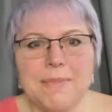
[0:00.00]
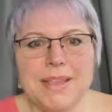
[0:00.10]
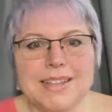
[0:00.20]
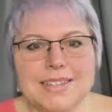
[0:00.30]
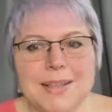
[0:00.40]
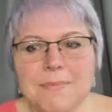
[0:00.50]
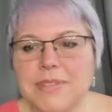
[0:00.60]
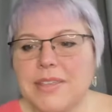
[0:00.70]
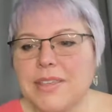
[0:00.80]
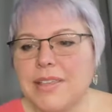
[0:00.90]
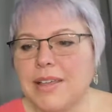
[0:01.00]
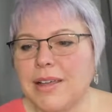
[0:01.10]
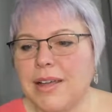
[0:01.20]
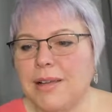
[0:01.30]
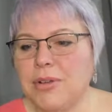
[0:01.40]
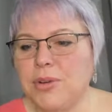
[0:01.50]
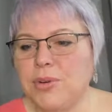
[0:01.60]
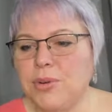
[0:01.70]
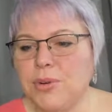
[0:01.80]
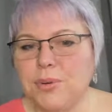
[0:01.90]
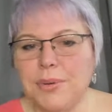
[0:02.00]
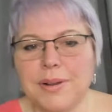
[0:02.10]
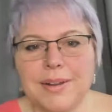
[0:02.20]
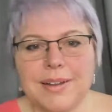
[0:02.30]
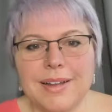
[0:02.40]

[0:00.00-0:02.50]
because who